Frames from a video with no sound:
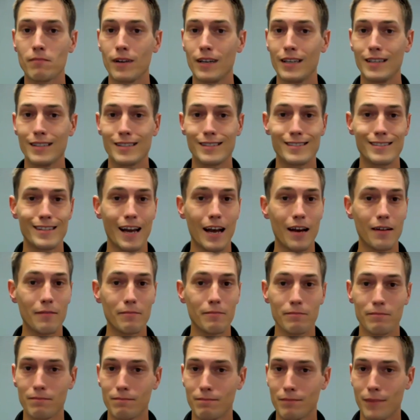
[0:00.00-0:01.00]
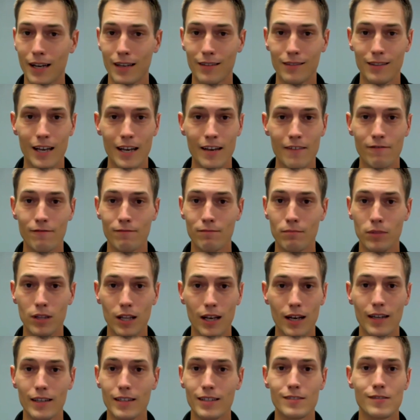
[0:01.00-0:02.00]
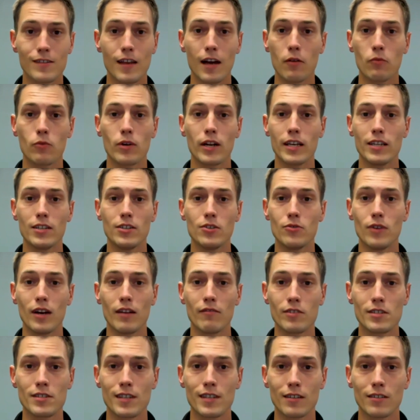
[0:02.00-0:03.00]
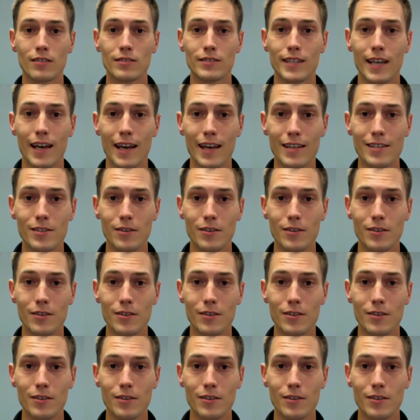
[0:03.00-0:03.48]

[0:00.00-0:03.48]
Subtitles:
It's not my lifeblood. It's not what I do every single day.